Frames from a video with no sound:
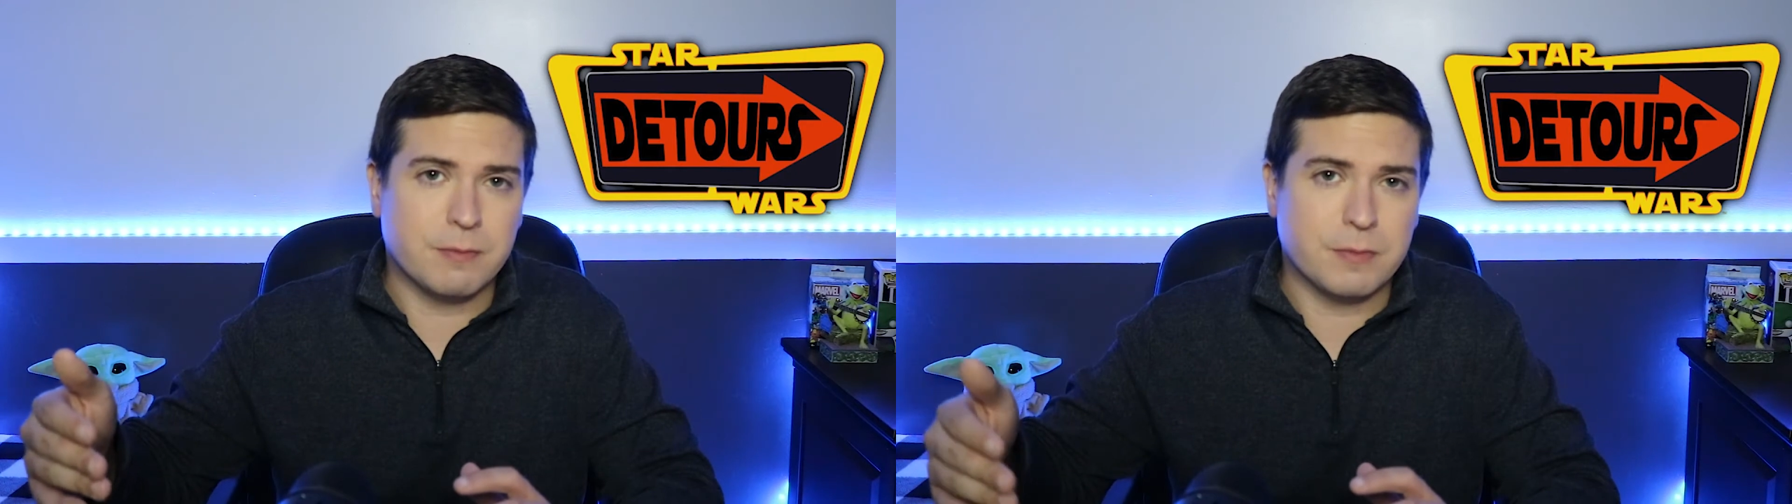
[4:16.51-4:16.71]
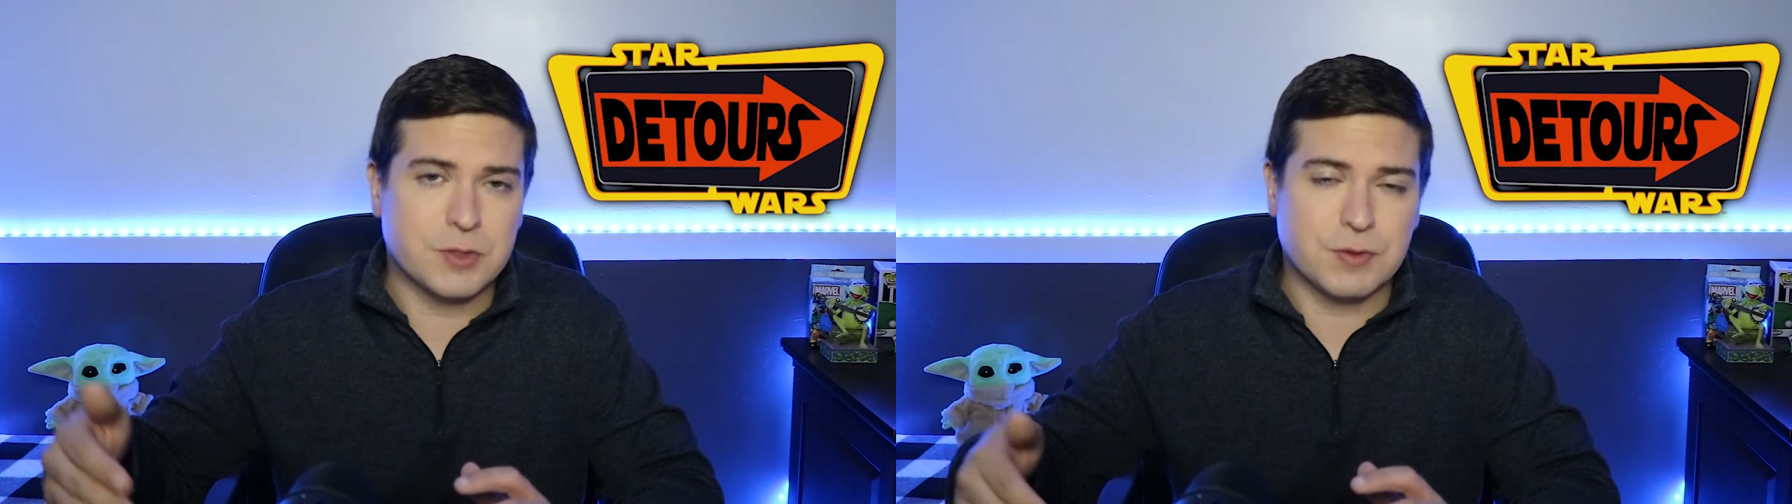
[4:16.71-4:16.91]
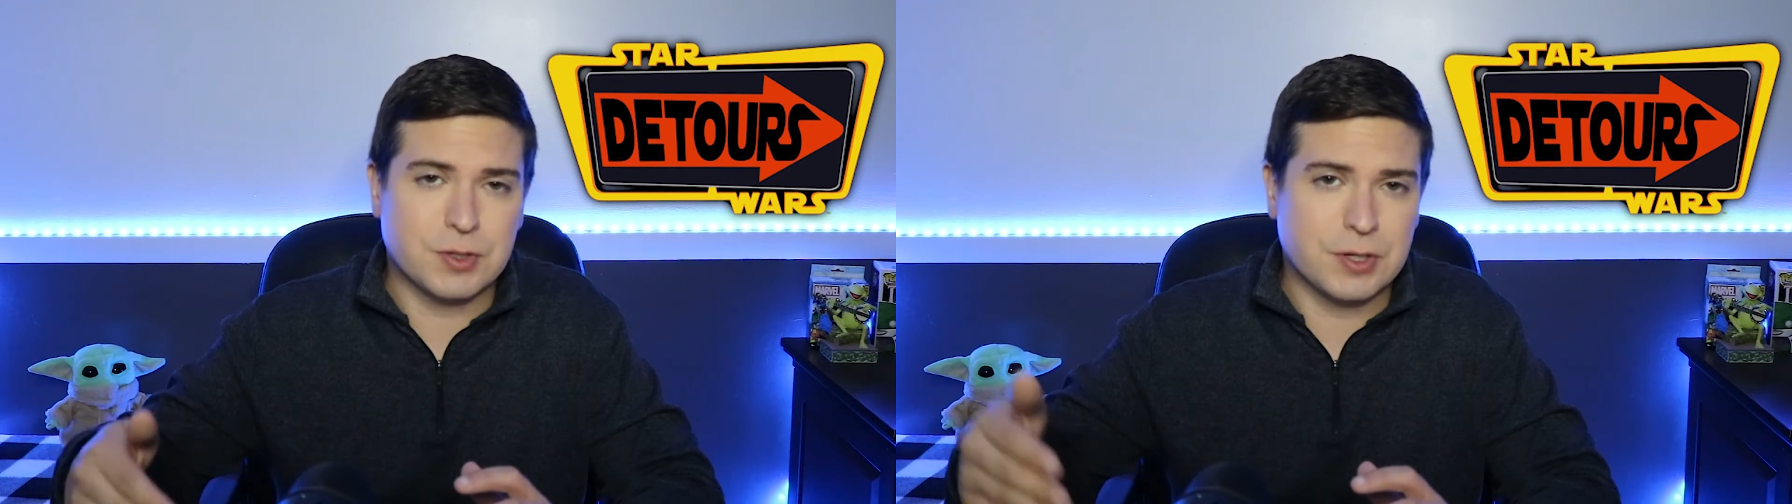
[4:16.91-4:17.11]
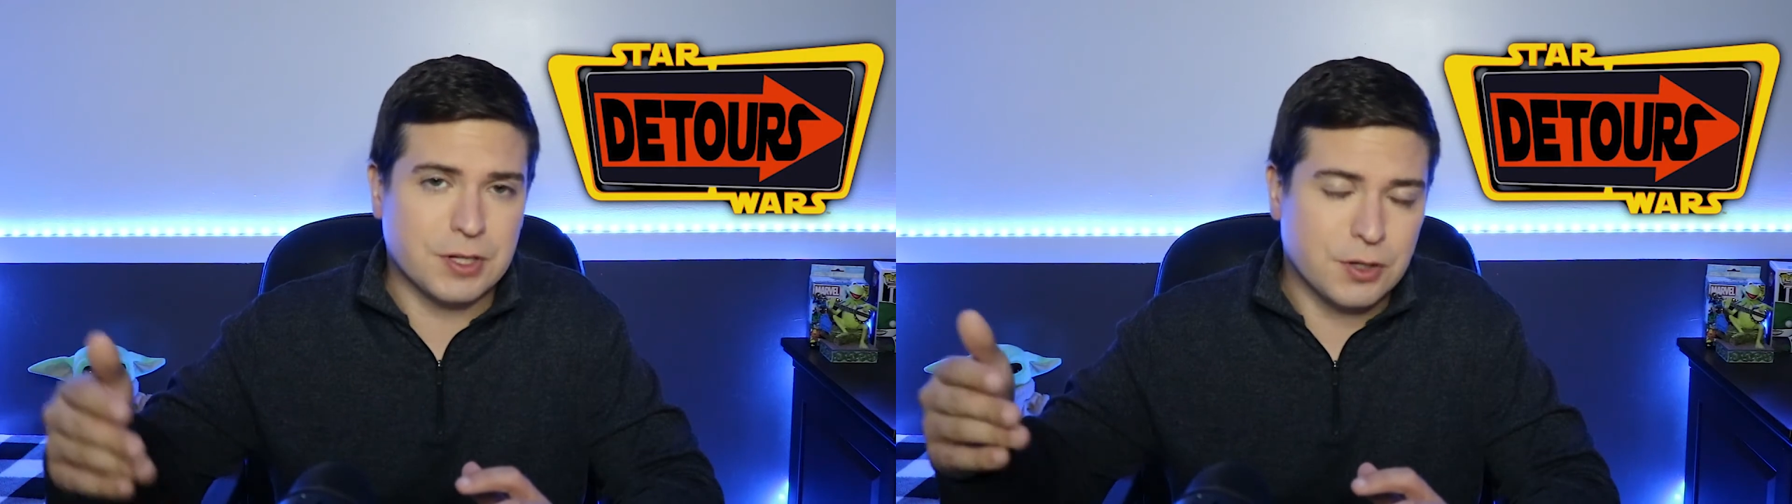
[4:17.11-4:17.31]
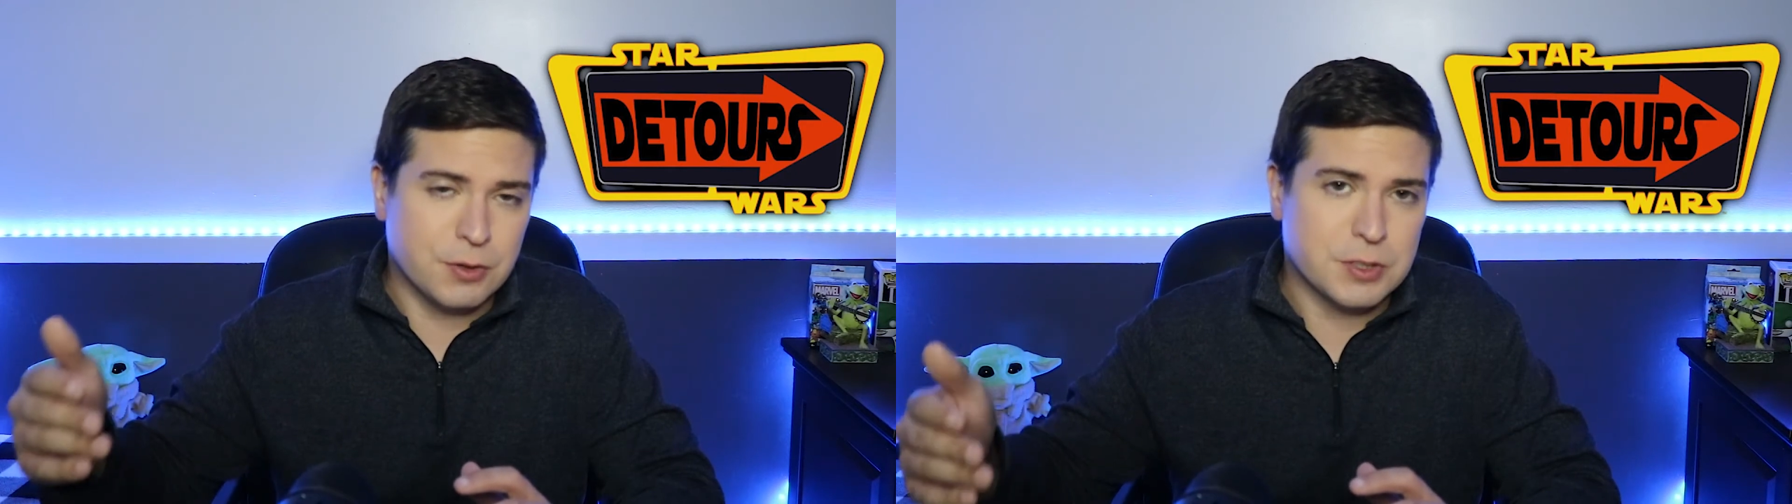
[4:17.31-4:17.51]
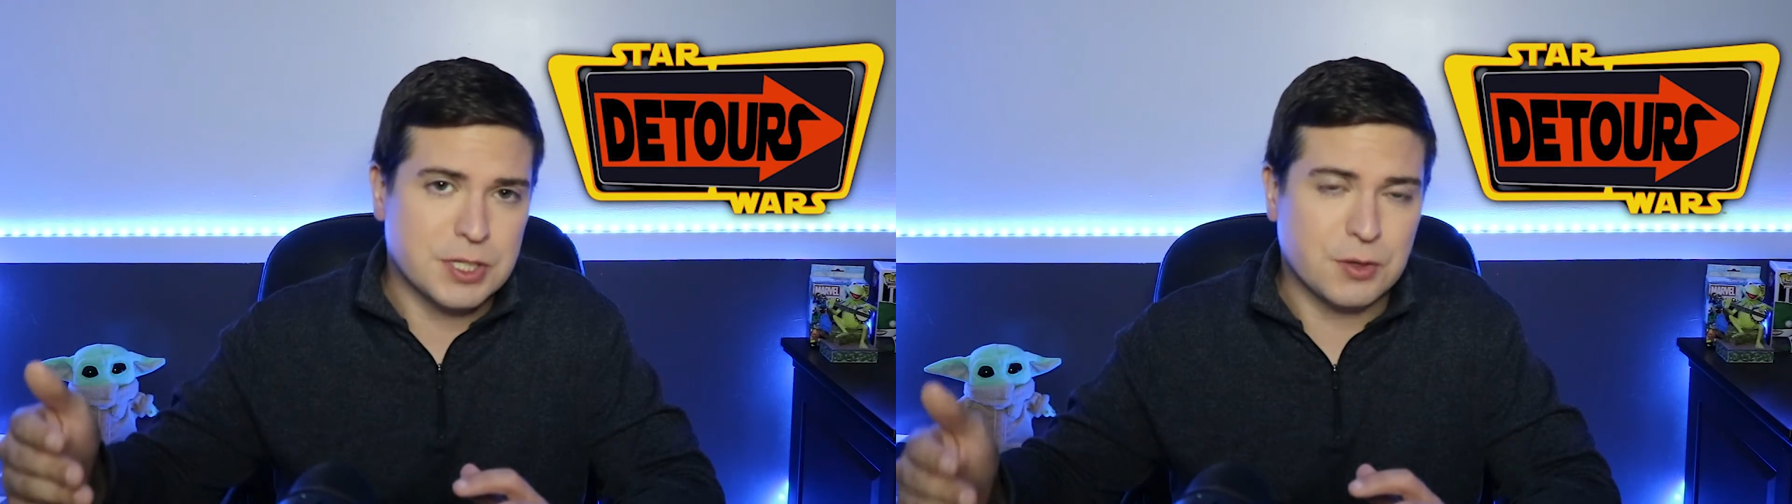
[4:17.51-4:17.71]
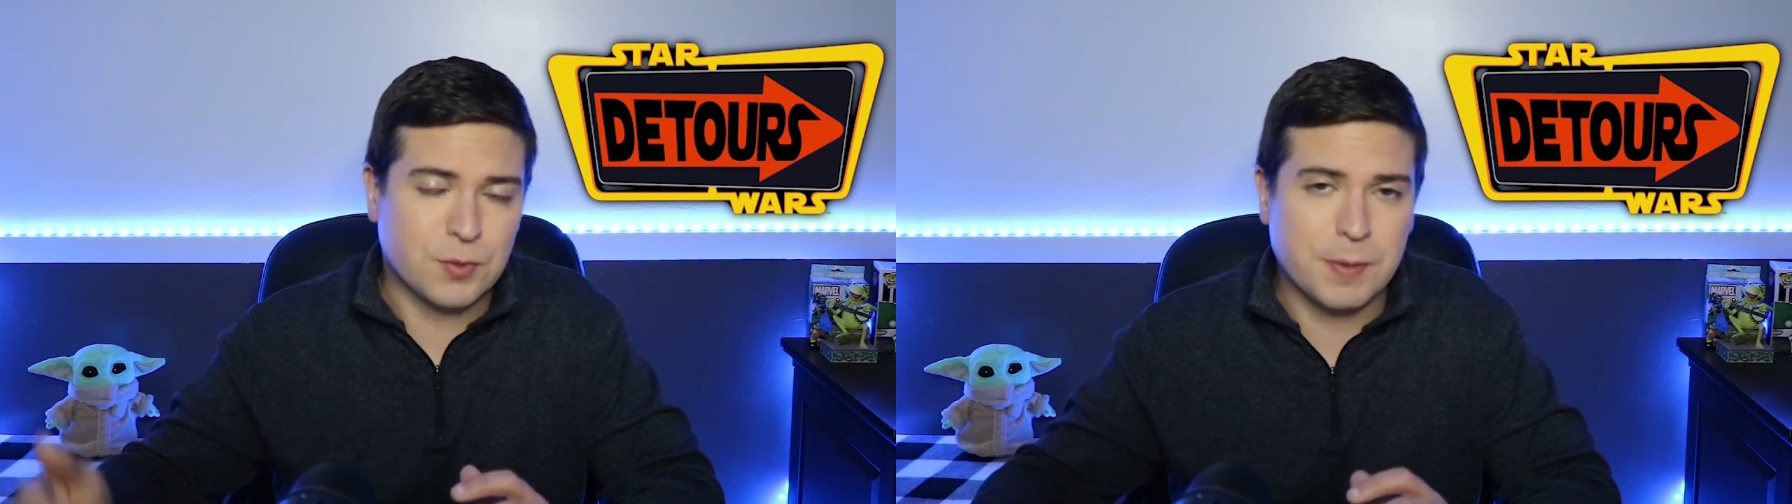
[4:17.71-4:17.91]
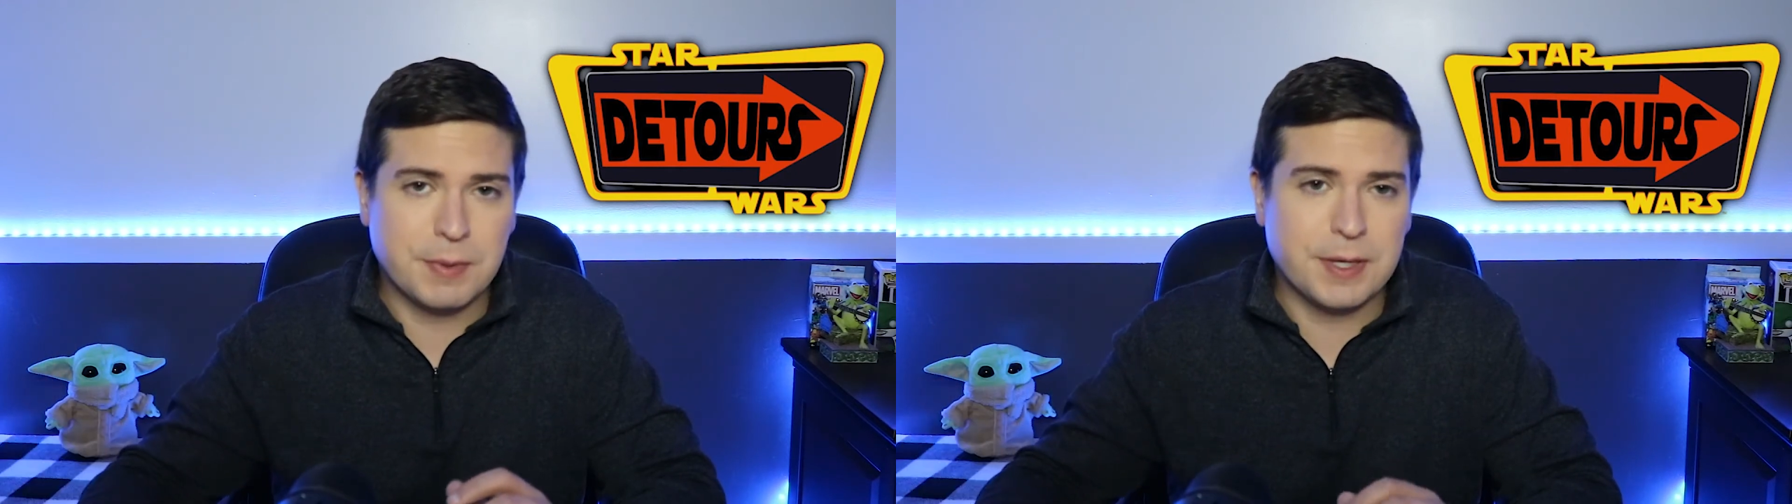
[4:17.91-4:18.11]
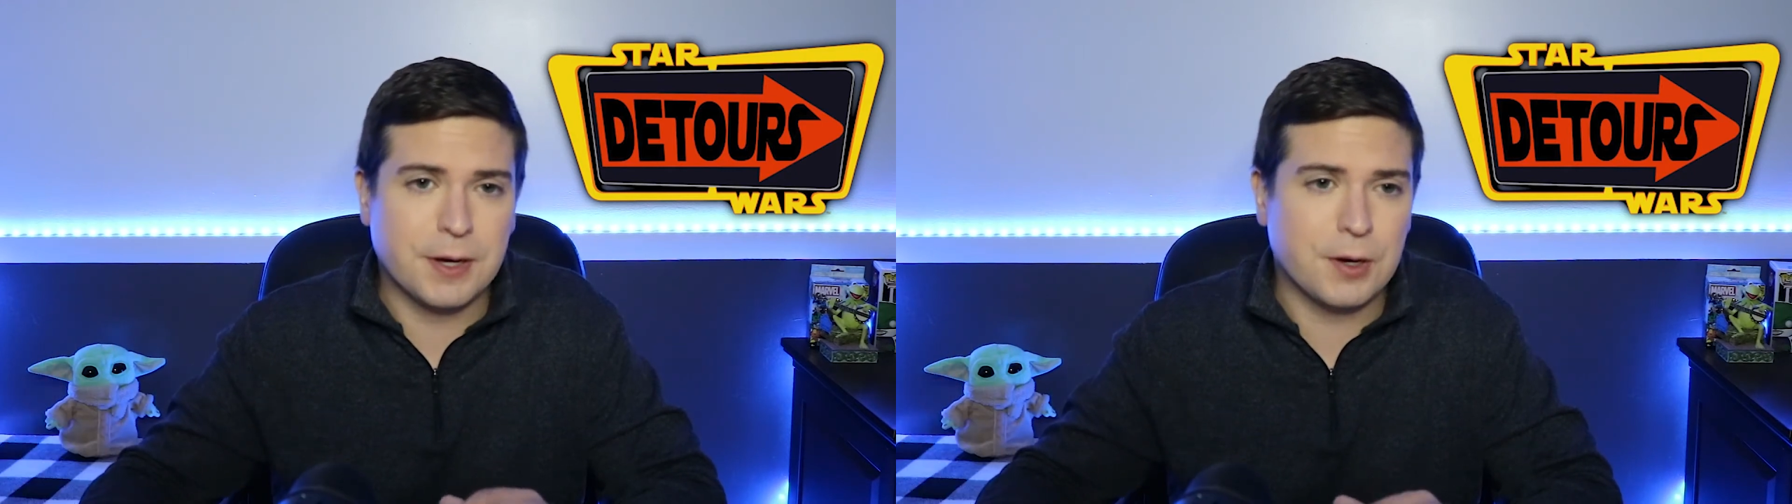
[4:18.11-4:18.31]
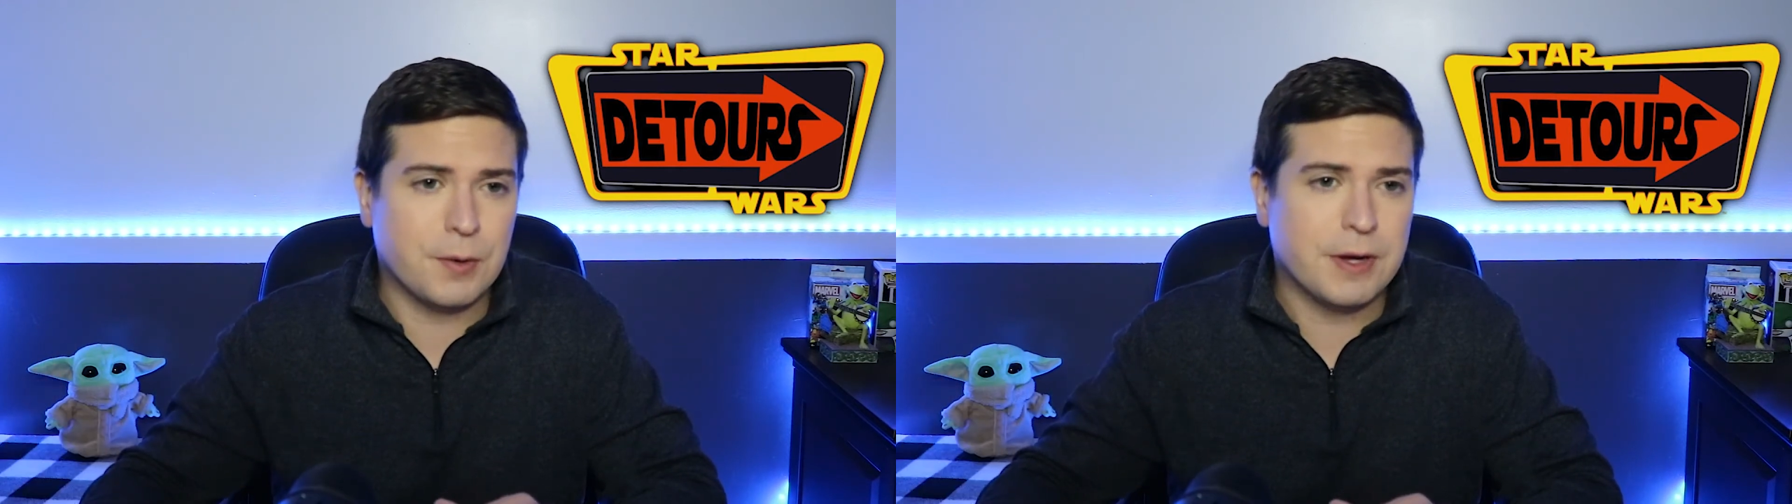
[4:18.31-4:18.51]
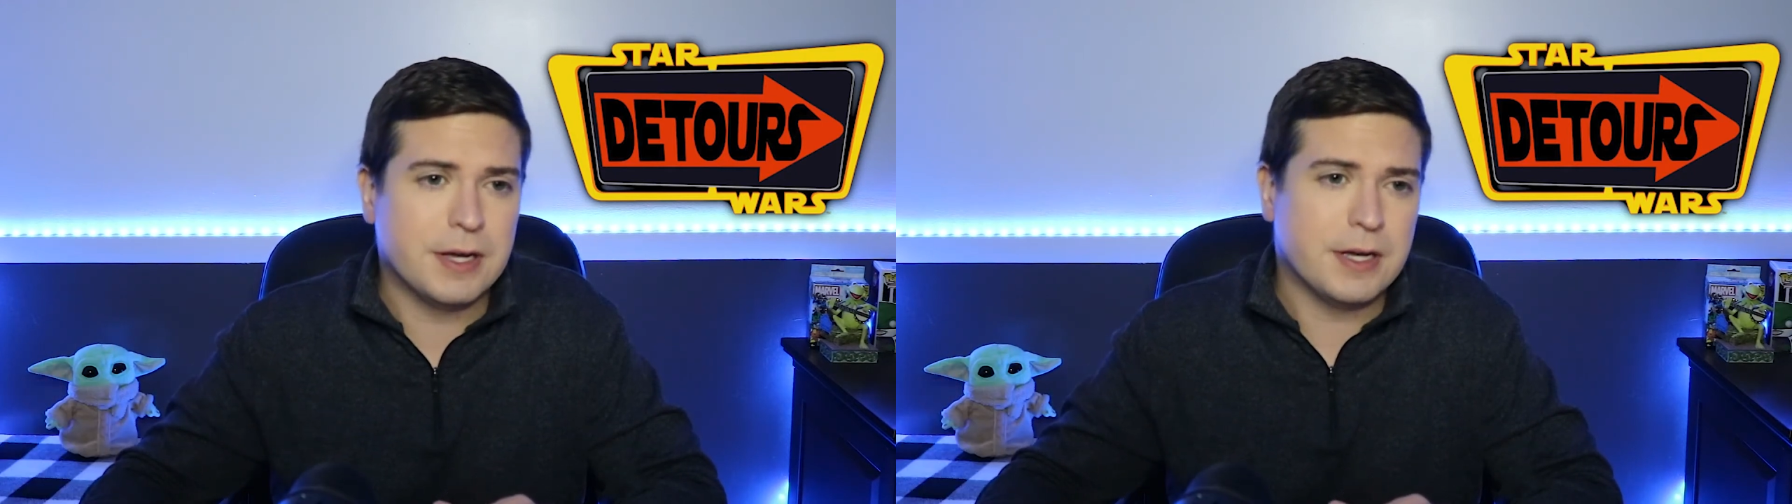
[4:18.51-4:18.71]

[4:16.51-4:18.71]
C-3PO,